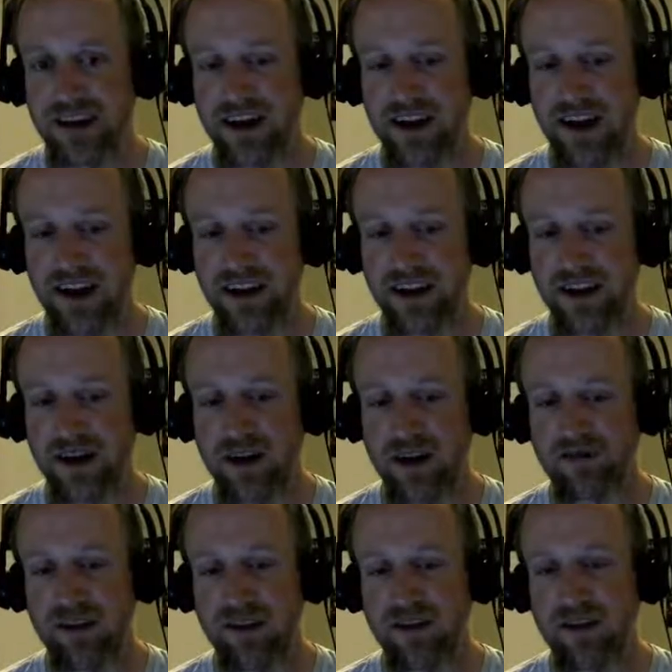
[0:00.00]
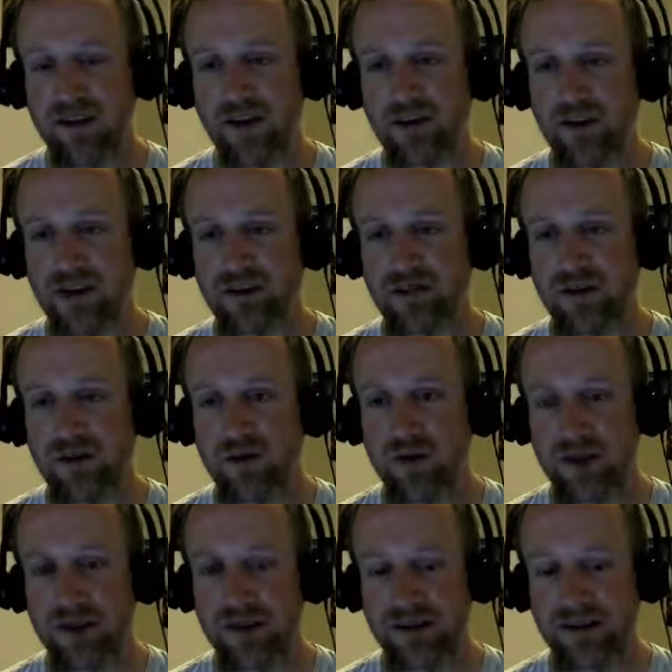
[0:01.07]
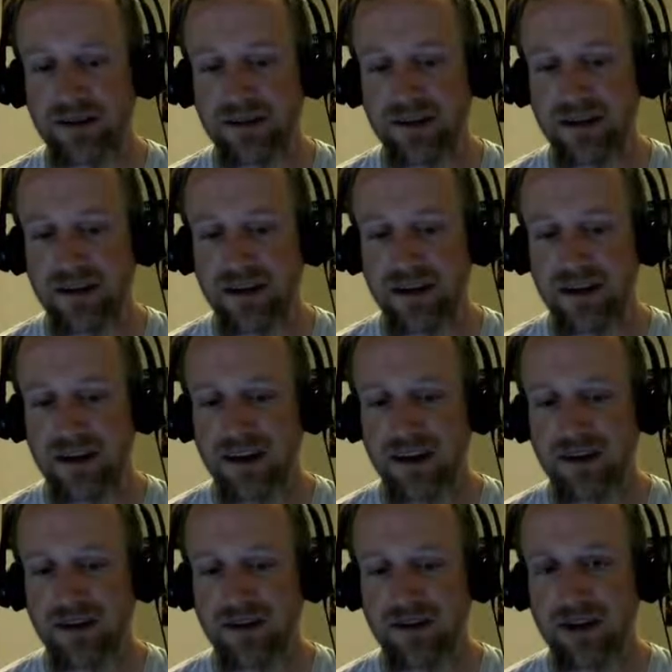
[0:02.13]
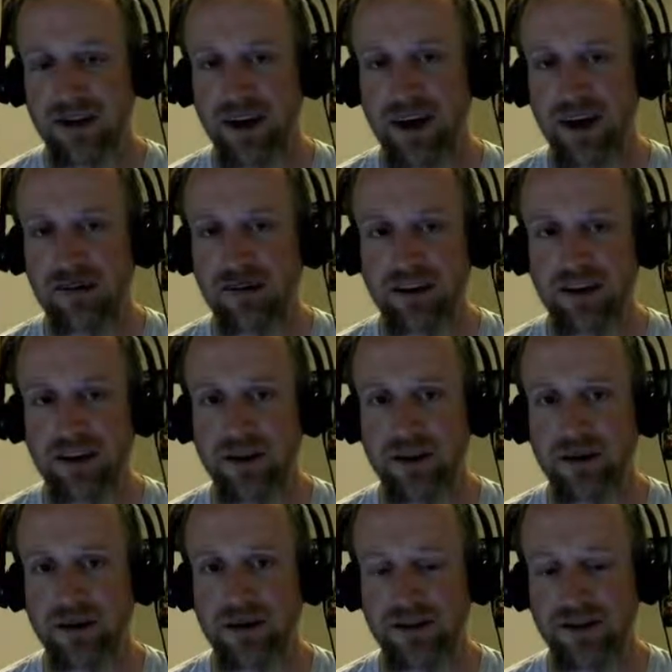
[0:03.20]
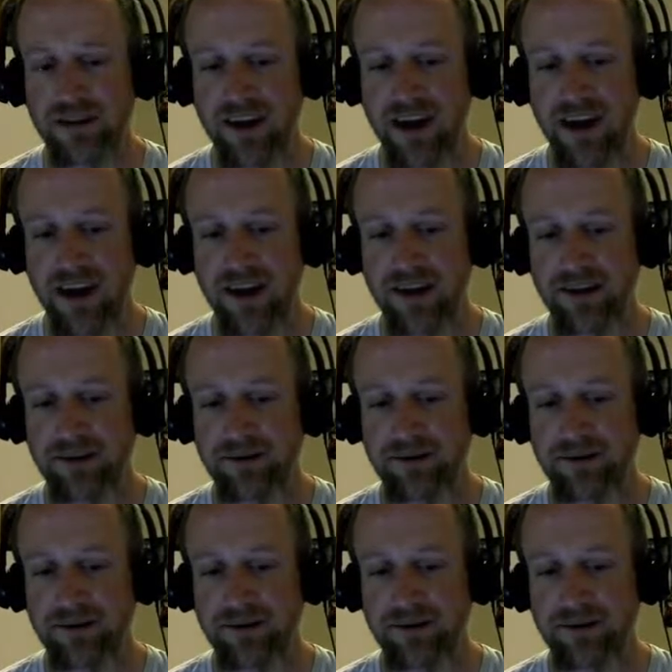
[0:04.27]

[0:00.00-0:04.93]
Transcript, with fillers: And I don't know, I fell somewhere in between so I, I don't really know what to say.